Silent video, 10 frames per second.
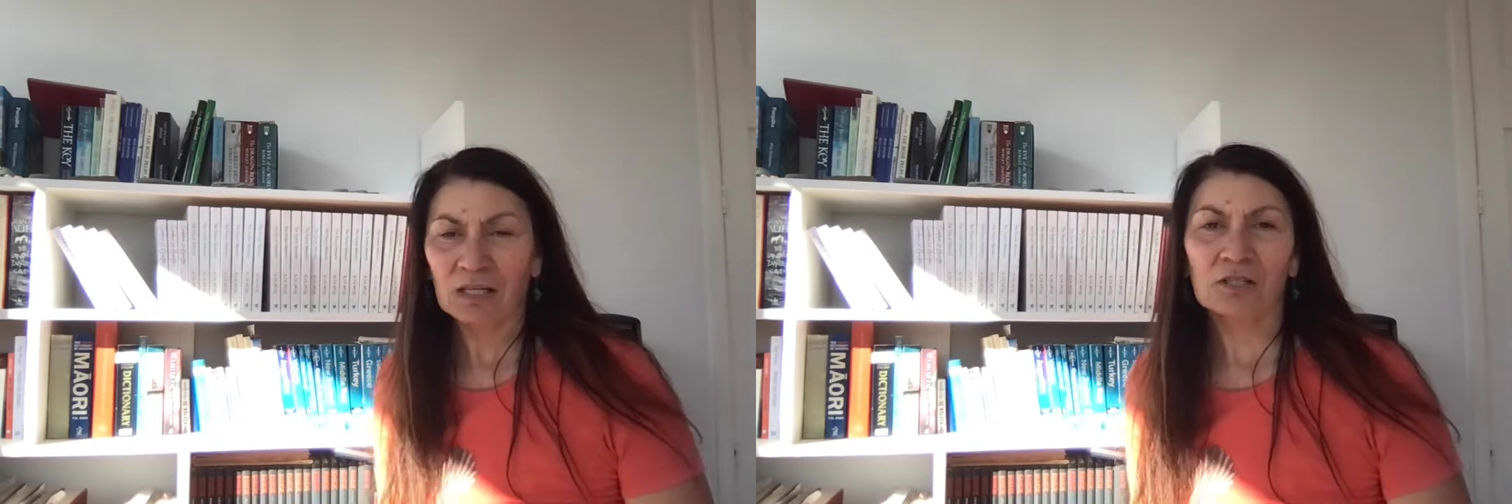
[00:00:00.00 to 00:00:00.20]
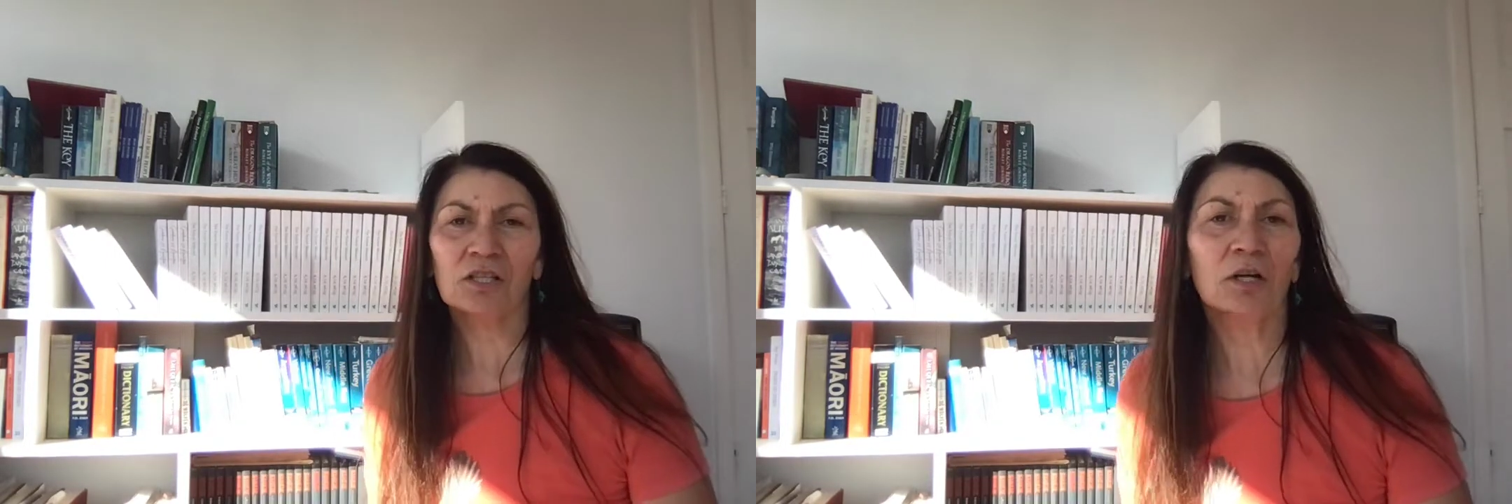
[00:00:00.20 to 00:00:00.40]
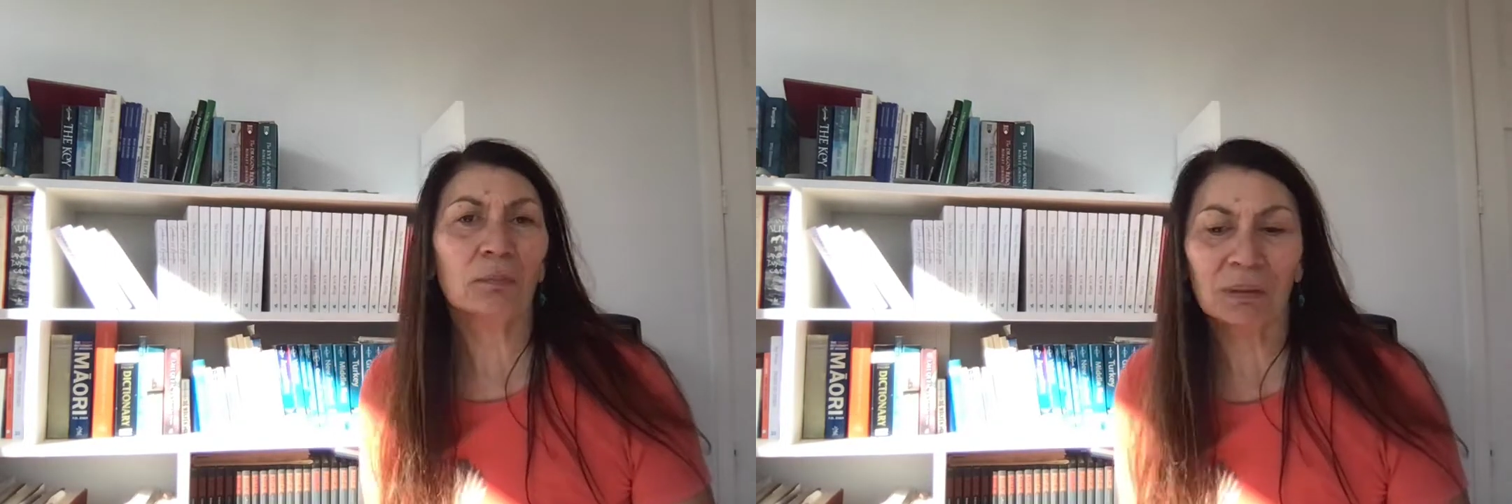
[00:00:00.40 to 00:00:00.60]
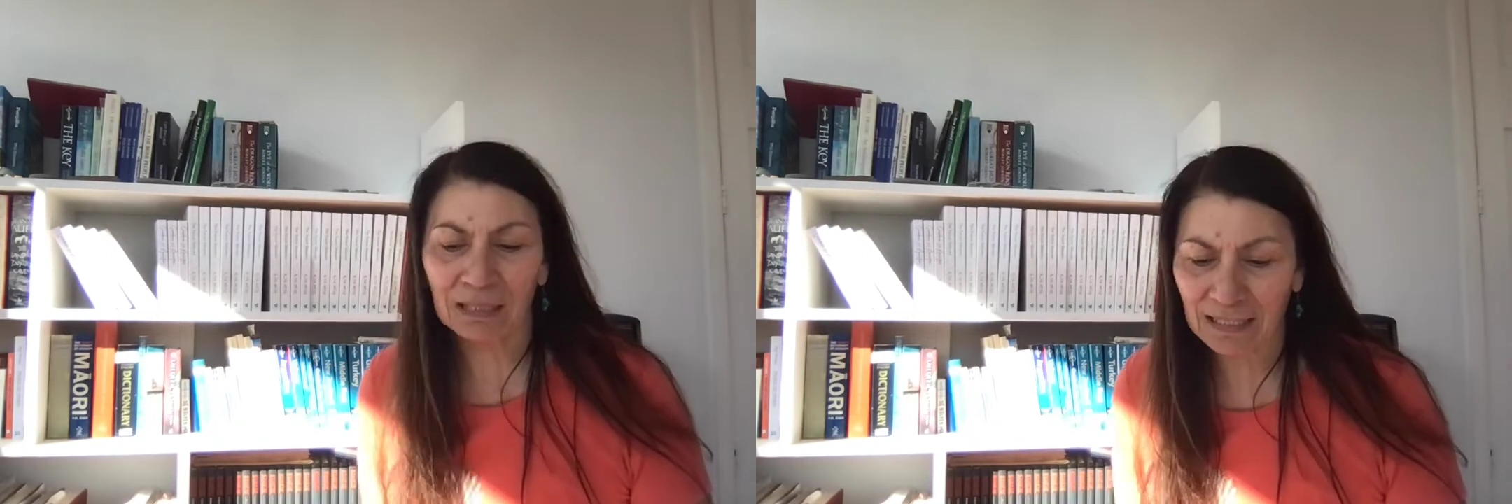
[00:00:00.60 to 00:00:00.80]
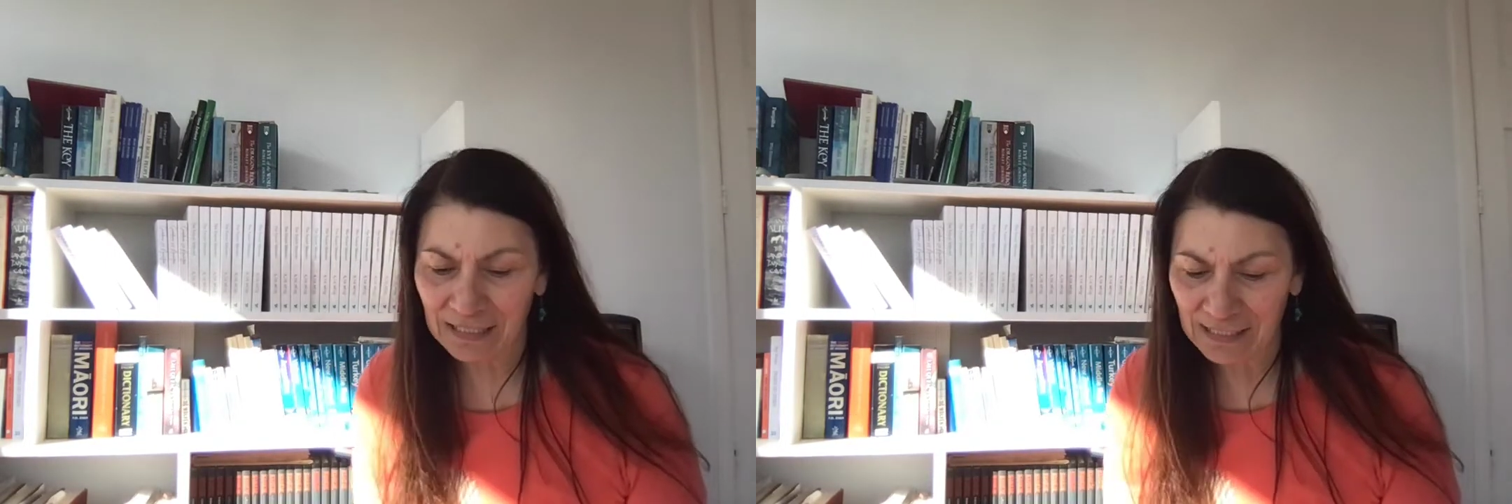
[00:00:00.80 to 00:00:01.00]
So
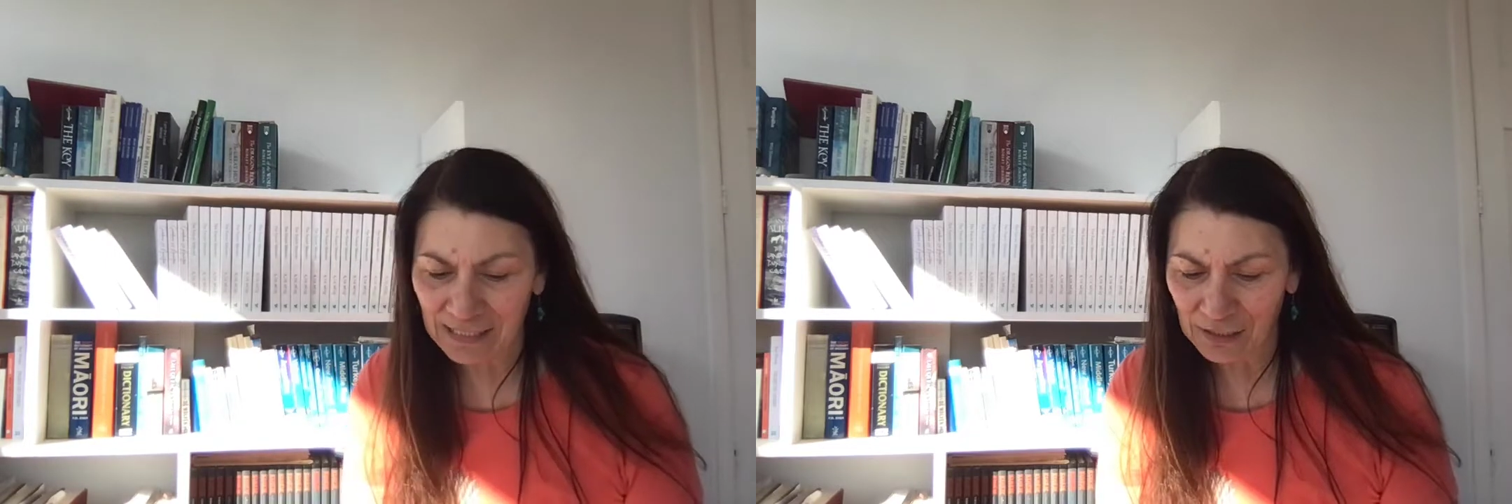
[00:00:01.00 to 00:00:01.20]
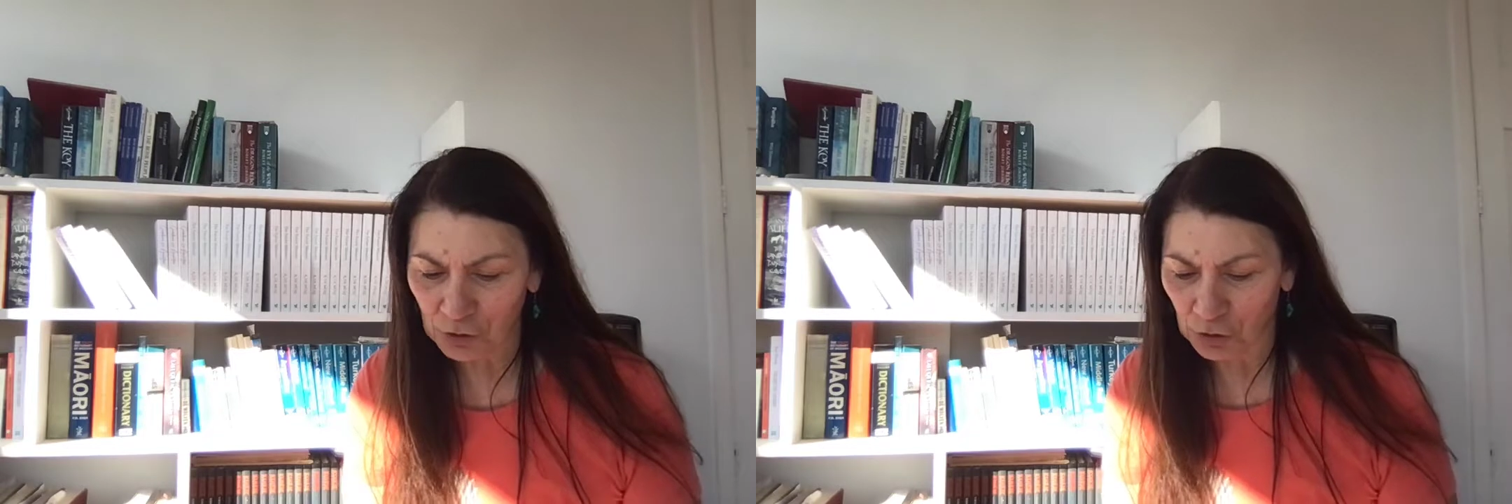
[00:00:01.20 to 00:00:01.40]
plenty to